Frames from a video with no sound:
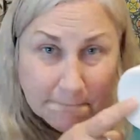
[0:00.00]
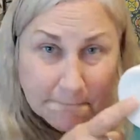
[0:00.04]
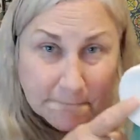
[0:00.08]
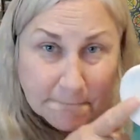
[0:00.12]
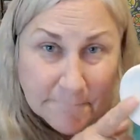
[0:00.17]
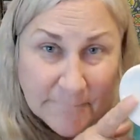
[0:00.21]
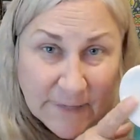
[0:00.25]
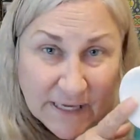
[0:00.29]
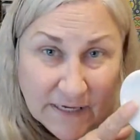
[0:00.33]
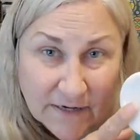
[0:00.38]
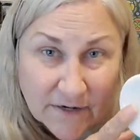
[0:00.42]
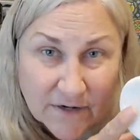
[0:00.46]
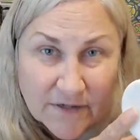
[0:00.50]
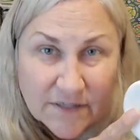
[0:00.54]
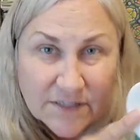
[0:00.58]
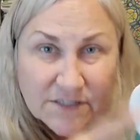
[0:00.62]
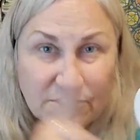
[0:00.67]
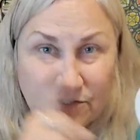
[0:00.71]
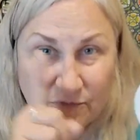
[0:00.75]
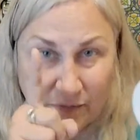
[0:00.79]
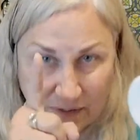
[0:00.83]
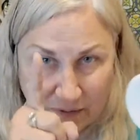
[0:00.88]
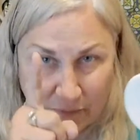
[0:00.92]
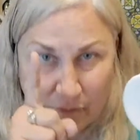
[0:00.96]
maker
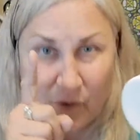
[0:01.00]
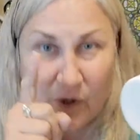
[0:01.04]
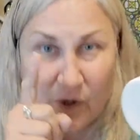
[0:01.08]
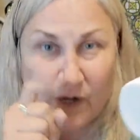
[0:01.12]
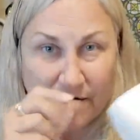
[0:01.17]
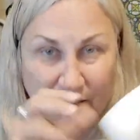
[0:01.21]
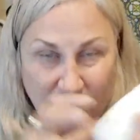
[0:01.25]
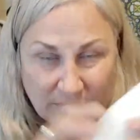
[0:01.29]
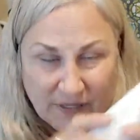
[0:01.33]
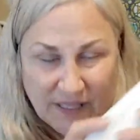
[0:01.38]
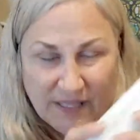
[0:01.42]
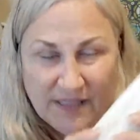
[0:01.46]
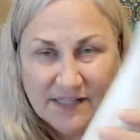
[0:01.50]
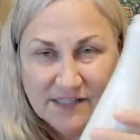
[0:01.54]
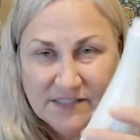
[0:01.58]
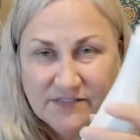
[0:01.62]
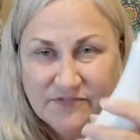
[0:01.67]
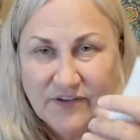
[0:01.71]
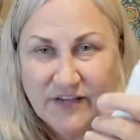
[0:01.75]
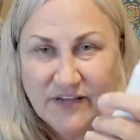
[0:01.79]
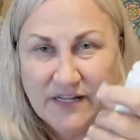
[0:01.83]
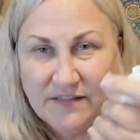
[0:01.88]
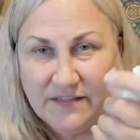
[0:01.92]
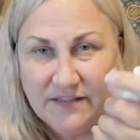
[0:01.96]
is. You want one. Okay, that's
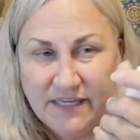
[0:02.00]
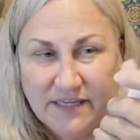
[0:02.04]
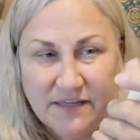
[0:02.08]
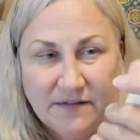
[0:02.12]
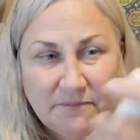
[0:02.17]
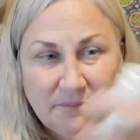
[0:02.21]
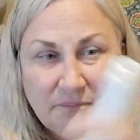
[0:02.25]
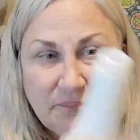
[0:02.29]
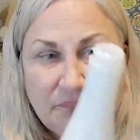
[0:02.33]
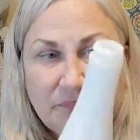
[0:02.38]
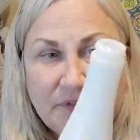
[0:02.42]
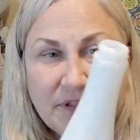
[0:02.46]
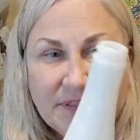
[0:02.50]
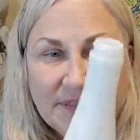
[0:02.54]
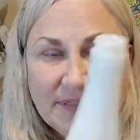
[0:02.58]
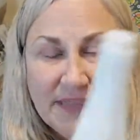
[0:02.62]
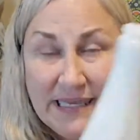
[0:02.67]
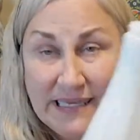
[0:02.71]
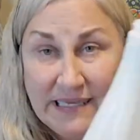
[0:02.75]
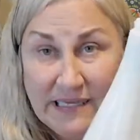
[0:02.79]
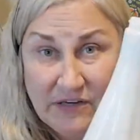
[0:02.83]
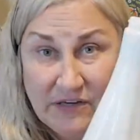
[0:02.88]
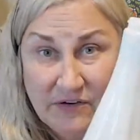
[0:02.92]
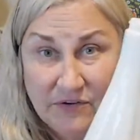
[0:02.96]
fine, Leanne.
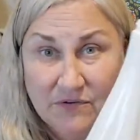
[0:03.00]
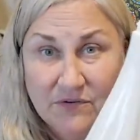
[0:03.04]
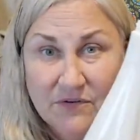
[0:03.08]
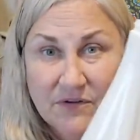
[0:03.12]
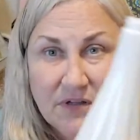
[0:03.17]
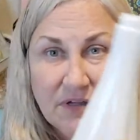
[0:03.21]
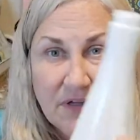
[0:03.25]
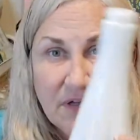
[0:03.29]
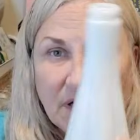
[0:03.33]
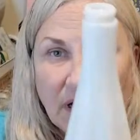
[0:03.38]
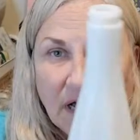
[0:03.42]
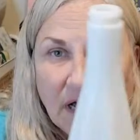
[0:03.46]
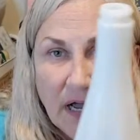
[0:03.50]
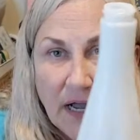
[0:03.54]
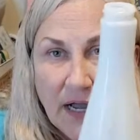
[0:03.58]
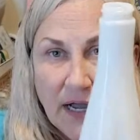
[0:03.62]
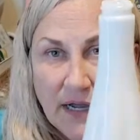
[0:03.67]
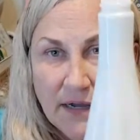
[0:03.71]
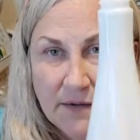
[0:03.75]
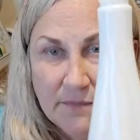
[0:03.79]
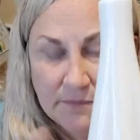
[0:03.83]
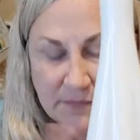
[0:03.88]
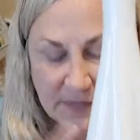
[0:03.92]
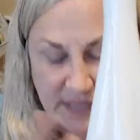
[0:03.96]
Thank you.
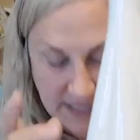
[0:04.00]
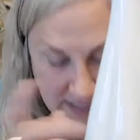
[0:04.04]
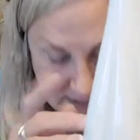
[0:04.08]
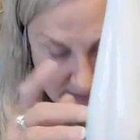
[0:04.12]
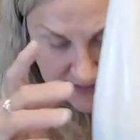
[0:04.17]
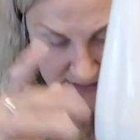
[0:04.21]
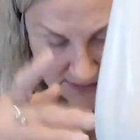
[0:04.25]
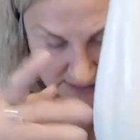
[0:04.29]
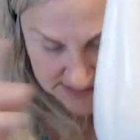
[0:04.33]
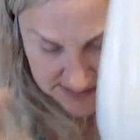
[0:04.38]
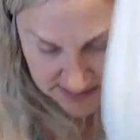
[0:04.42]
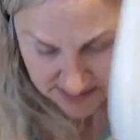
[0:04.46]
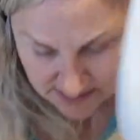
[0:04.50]
Um, and this